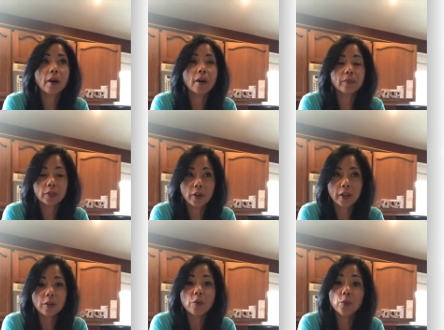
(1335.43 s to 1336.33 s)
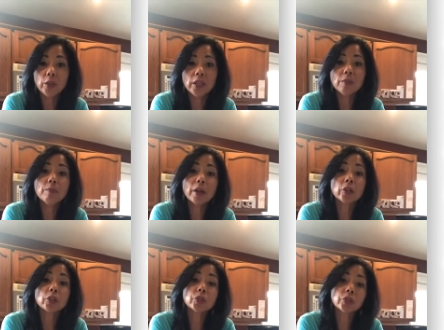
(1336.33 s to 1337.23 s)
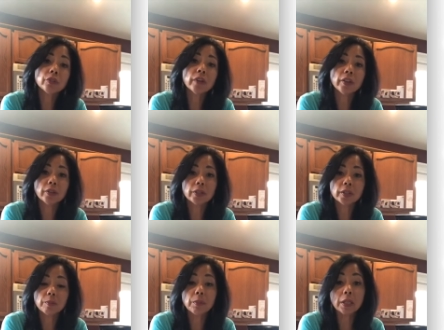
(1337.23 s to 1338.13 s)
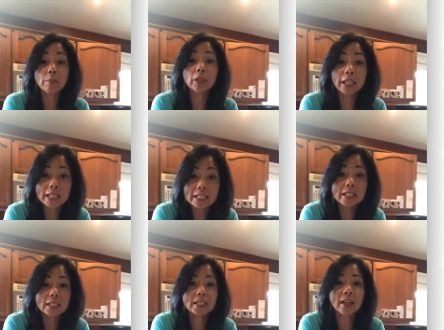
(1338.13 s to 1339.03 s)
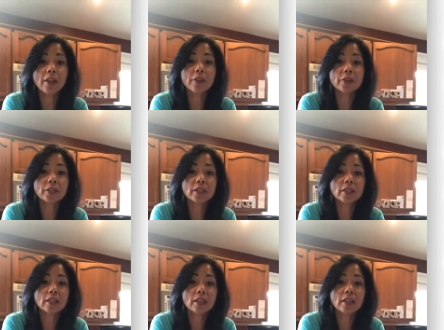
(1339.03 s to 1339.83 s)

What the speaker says: We can better serve others, be a blessing to others